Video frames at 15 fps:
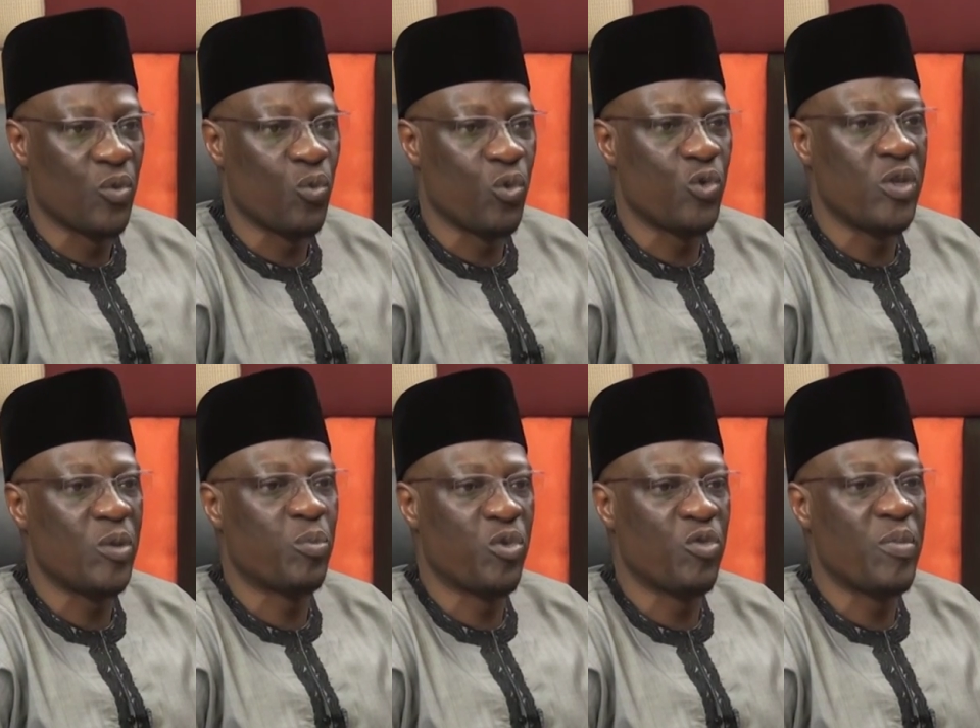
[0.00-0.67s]
We'll
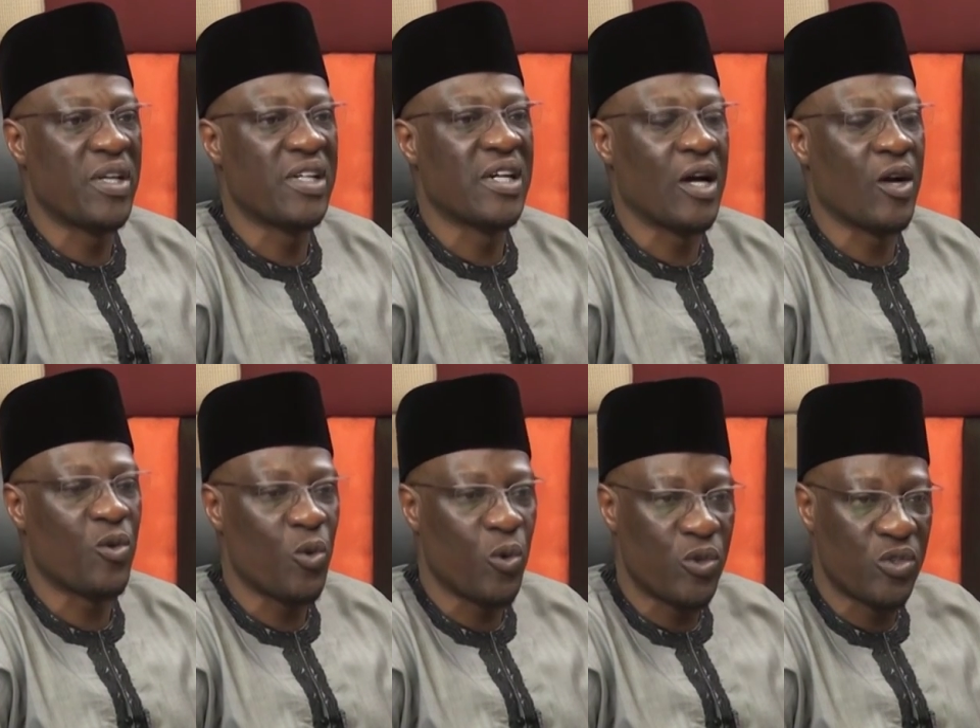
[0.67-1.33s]
do improvement in
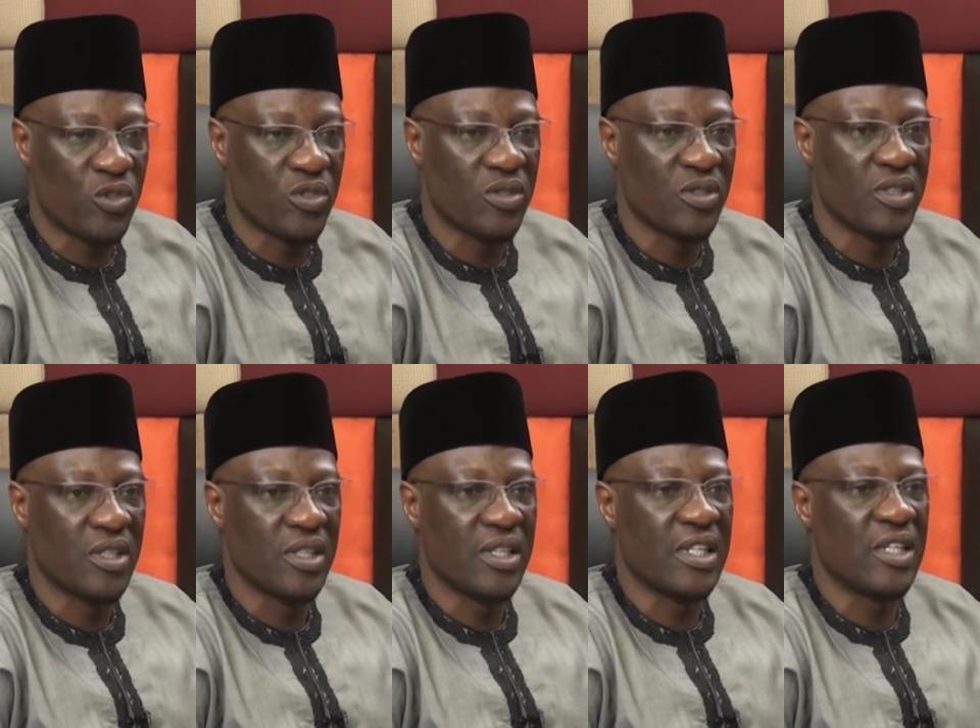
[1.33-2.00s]
our roads,
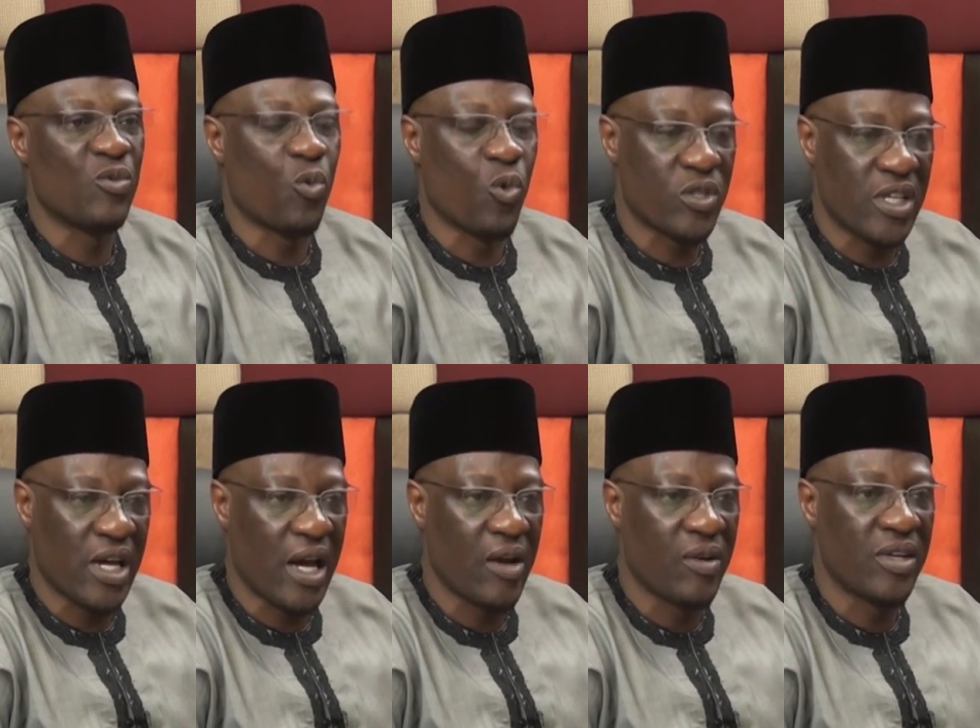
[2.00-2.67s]
in
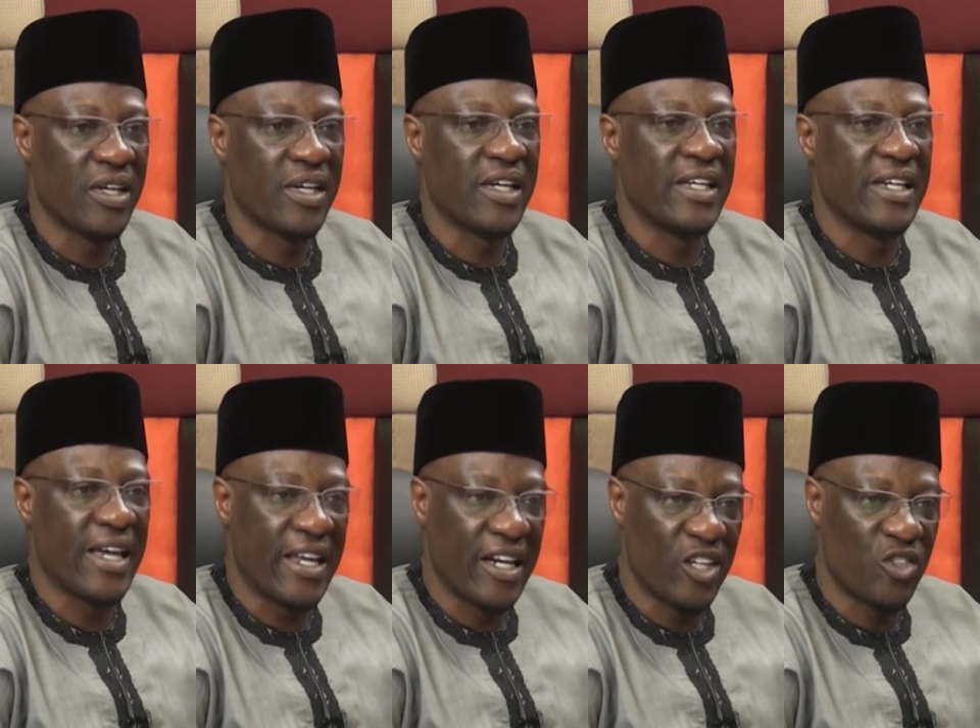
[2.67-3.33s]
water, in
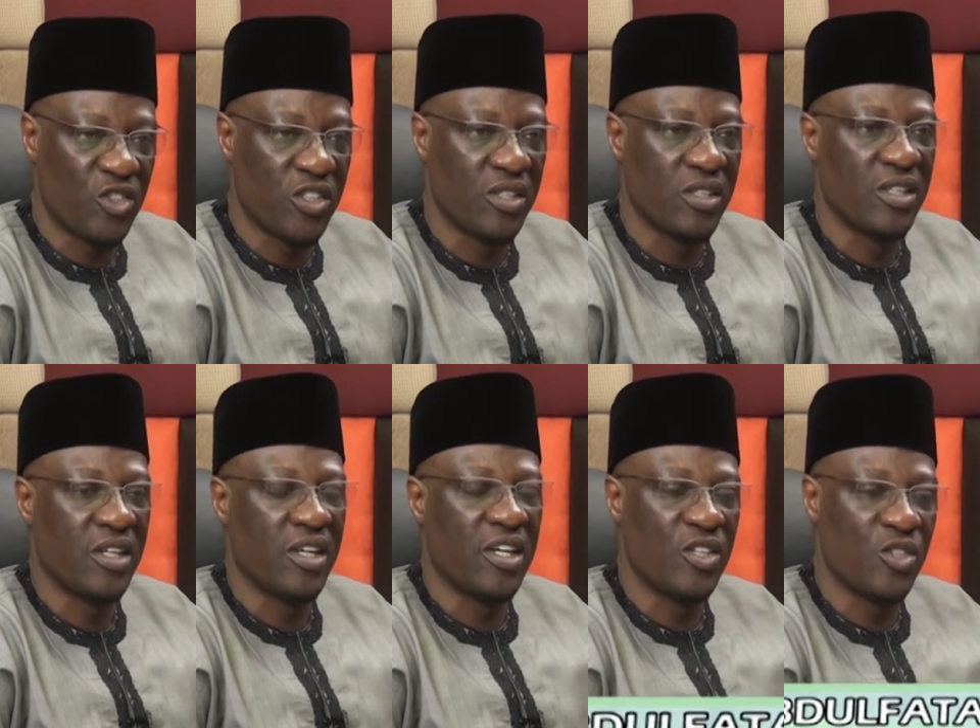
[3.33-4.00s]
energy,
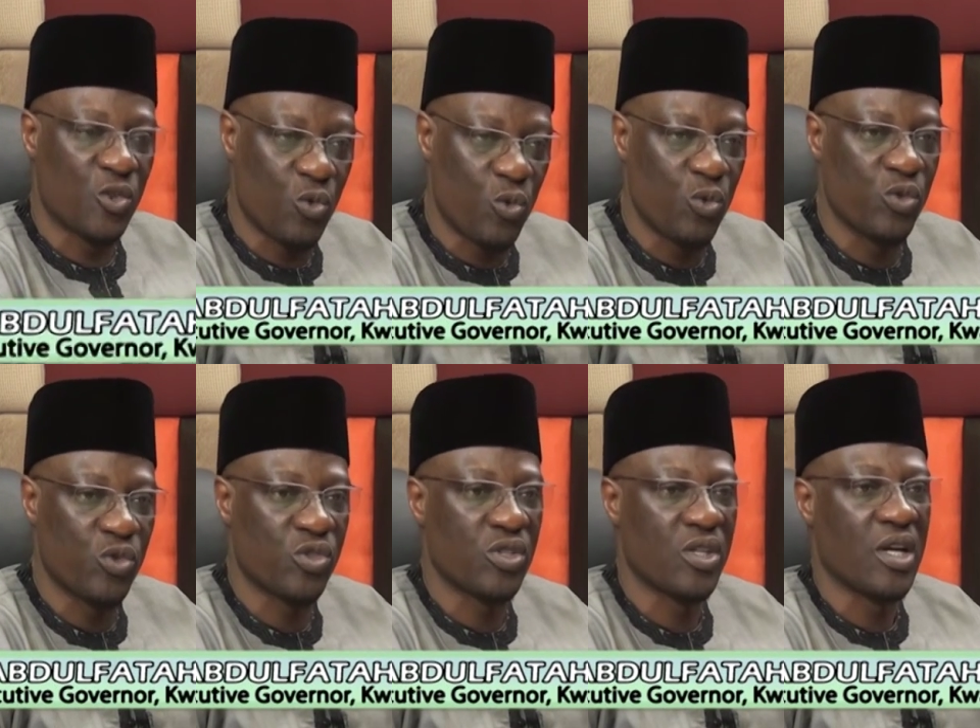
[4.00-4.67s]
in
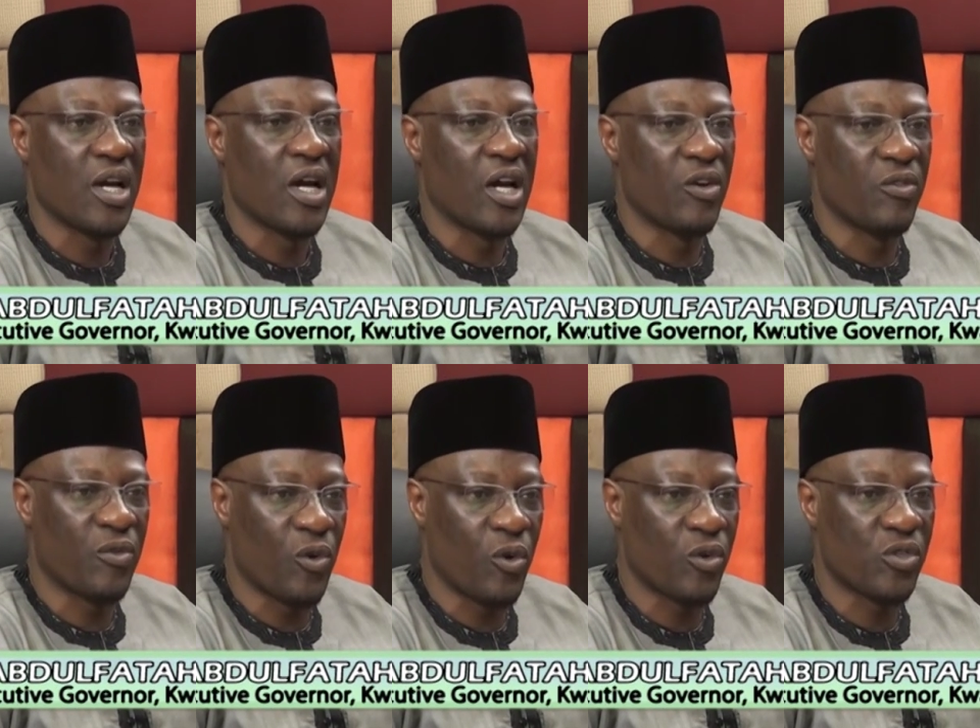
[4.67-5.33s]
schools, and
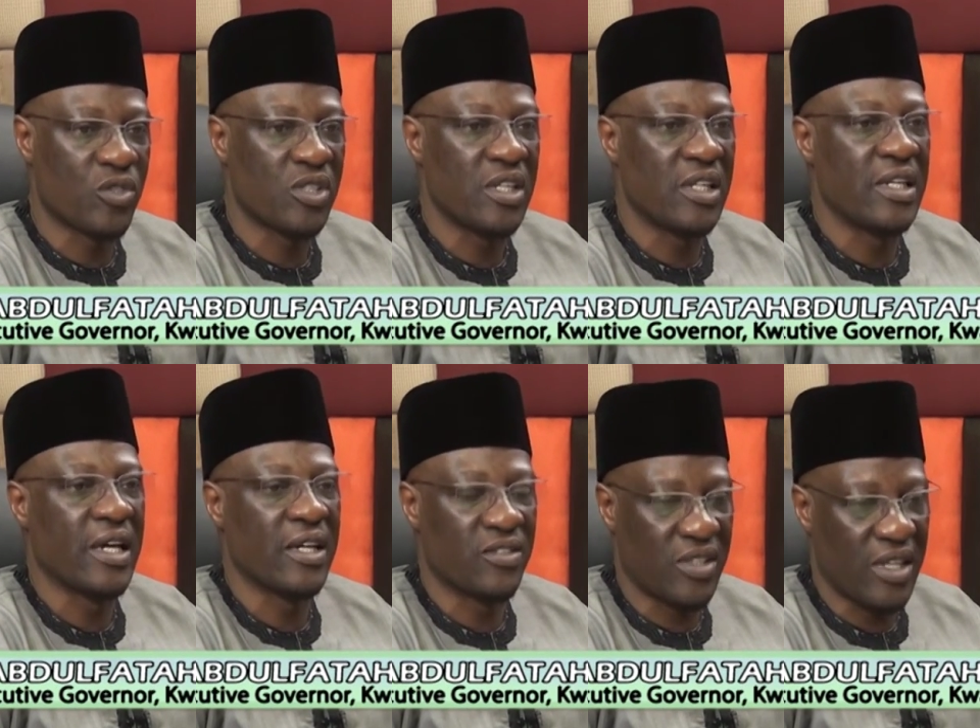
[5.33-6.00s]
of course in
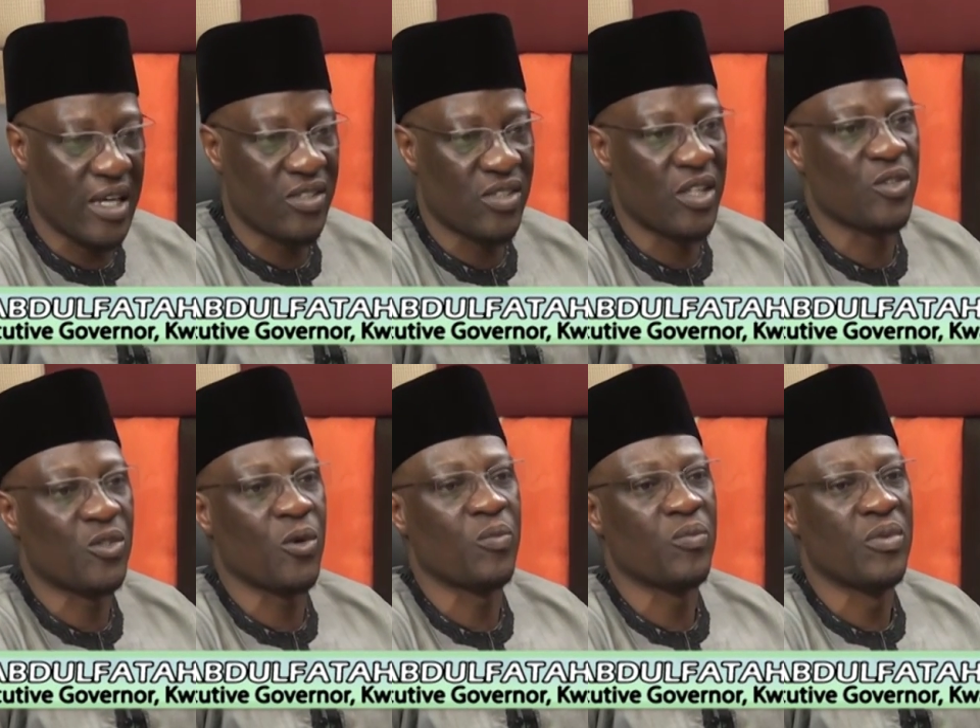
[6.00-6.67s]
the healthcare
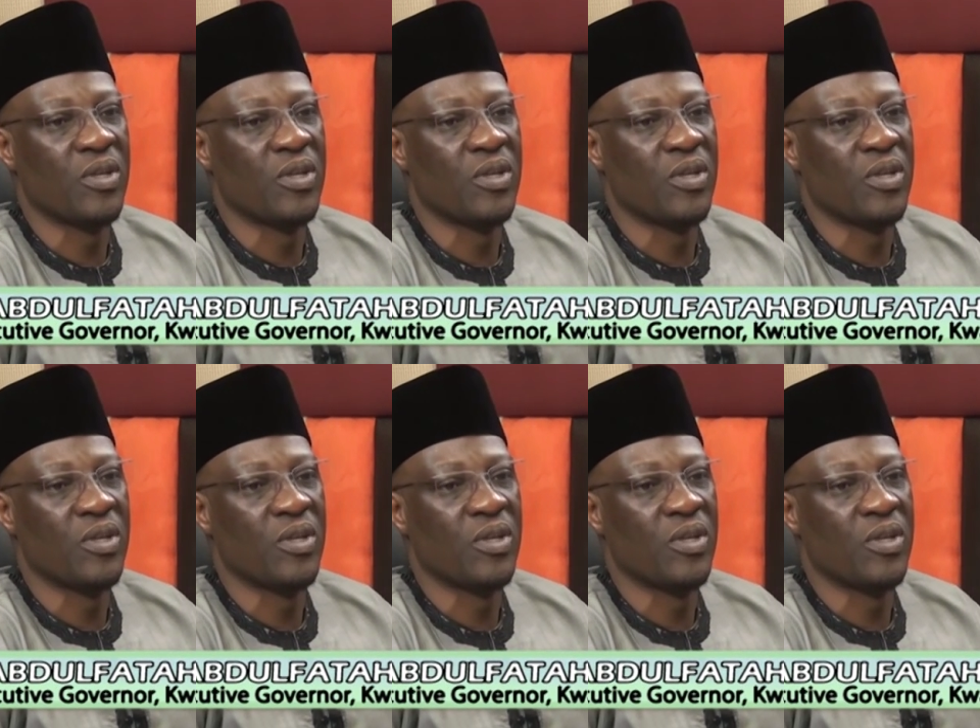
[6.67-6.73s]
sector.